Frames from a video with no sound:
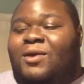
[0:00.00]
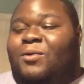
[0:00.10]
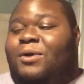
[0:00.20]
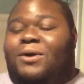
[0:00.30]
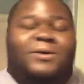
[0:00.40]

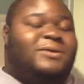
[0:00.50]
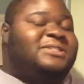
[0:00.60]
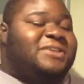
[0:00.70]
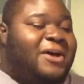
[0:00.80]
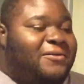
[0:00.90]
Well,
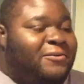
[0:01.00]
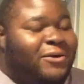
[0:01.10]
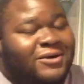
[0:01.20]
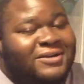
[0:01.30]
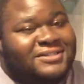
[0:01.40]

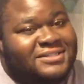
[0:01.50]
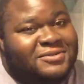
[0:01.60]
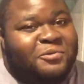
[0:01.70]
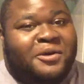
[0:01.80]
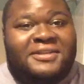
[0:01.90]
software is
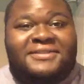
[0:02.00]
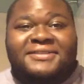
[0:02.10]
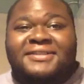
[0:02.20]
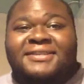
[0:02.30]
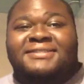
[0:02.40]
what
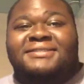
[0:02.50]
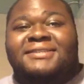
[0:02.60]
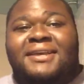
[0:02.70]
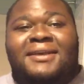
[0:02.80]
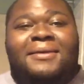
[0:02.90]
is
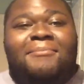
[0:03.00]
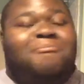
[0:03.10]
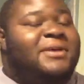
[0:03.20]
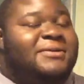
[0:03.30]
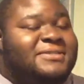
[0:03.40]

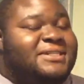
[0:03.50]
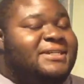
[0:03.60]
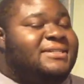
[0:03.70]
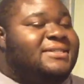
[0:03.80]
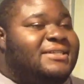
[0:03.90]
built
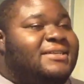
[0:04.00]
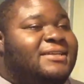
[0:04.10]
in